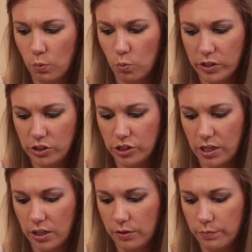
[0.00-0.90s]
one
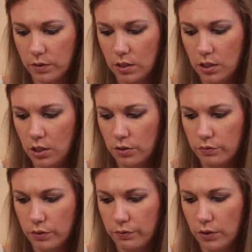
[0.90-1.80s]
share,
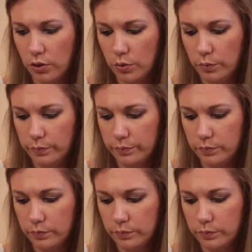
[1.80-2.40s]
review,